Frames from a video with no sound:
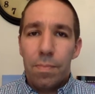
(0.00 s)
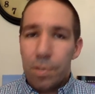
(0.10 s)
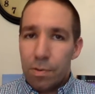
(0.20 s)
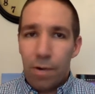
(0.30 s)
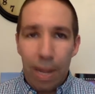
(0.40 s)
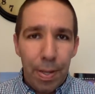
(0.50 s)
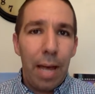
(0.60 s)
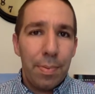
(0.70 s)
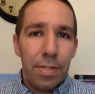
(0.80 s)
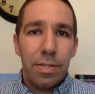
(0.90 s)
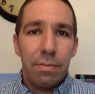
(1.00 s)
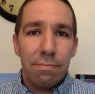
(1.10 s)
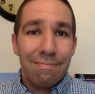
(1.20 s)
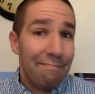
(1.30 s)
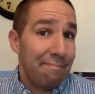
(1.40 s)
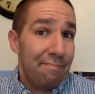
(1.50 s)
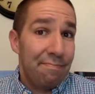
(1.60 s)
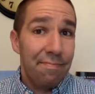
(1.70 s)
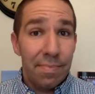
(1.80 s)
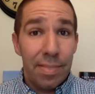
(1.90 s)
crap happens.
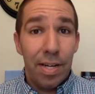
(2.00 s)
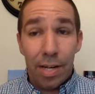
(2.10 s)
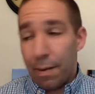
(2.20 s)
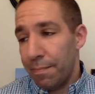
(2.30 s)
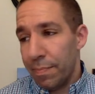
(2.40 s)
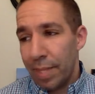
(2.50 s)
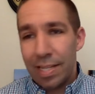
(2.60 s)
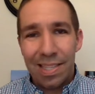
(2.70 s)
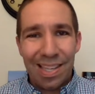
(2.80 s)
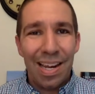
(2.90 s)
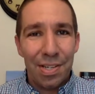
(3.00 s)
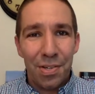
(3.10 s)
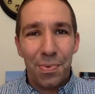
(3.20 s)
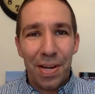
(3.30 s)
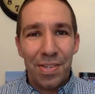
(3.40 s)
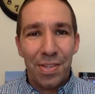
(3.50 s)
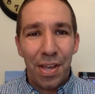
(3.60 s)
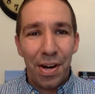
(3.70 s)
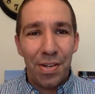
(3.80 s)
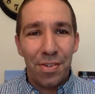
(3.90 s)
There you go. That's the nicest way I'll say
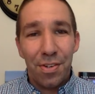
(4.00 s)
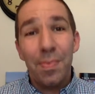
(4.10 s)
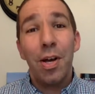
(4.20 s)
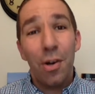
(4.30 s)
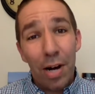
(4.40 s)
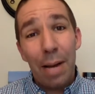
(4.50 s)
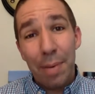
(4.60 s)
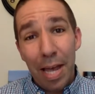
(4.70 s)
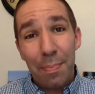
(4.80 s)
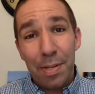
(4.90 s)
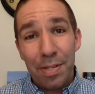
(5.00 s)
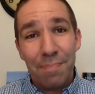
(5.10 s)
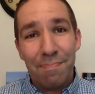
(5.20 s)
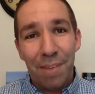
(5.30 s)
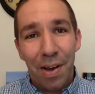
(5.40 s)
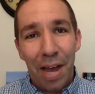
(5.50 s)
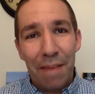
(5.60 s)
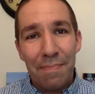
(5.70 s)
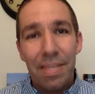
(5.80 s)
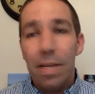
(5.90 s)
it on YouTube. Crap happens, okay?
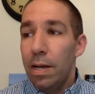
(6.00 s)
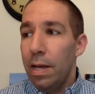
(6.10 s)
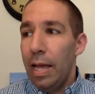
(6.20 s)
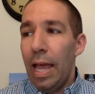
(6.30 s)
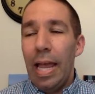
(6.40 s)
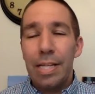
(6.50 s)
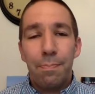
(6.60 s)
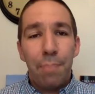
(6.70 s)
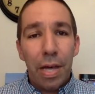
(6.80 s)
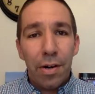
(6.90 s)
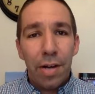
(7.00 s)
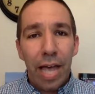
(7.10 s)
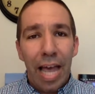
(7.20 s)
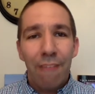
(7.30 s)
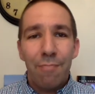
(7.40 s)
It's better to have